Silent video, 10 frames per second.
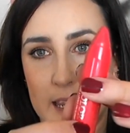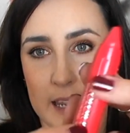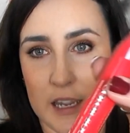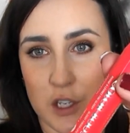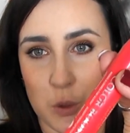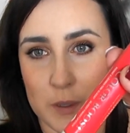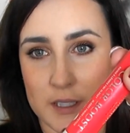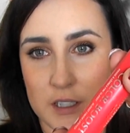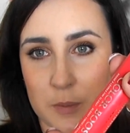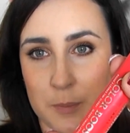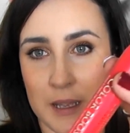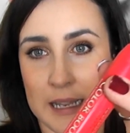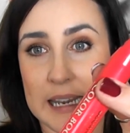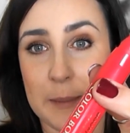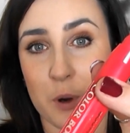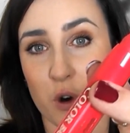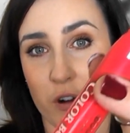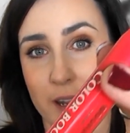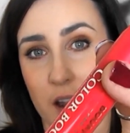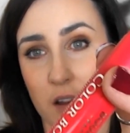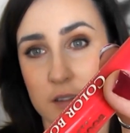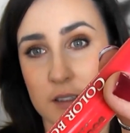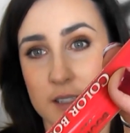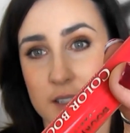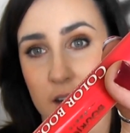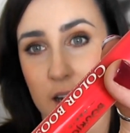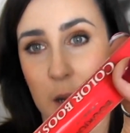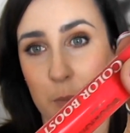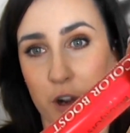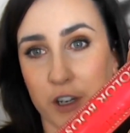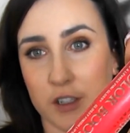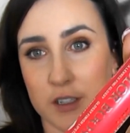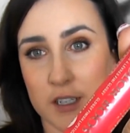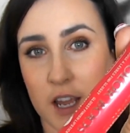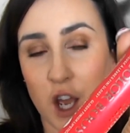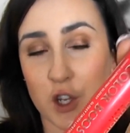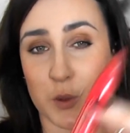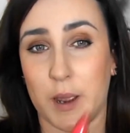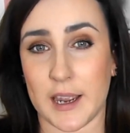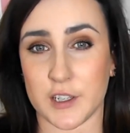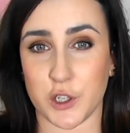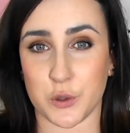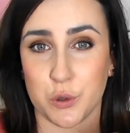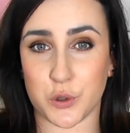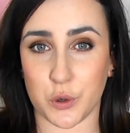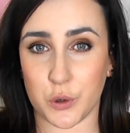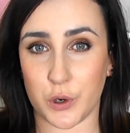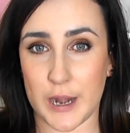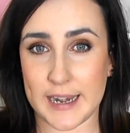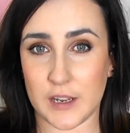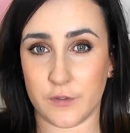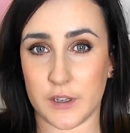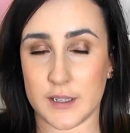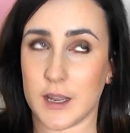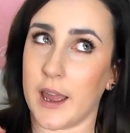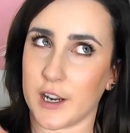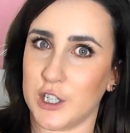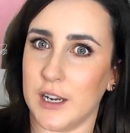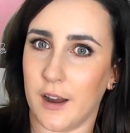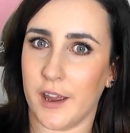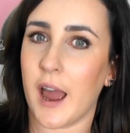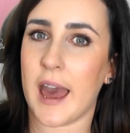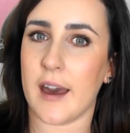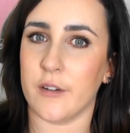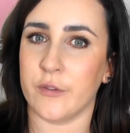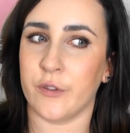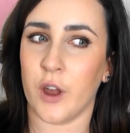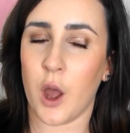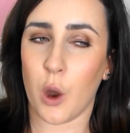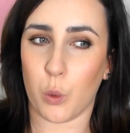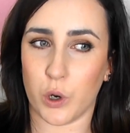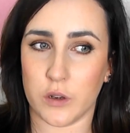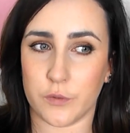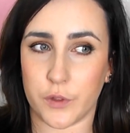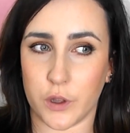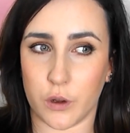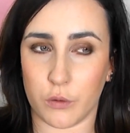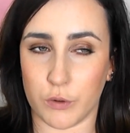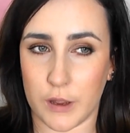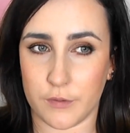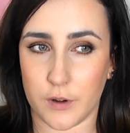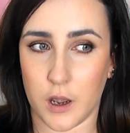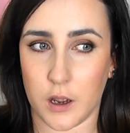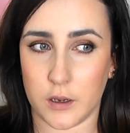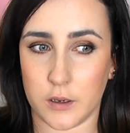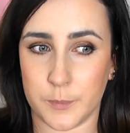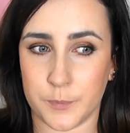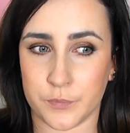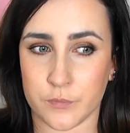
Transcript: a twist up lip crayon style product. So I actually don't own any of these. I actually lie. I have one of the Revlon